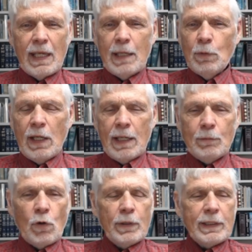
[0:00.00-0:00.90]

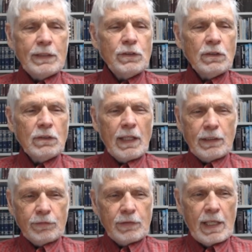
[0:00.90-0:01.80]
Abraham going into the
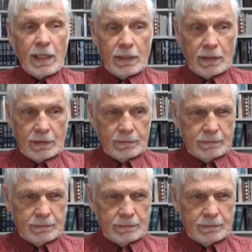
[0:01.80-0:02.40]
land of Canaan.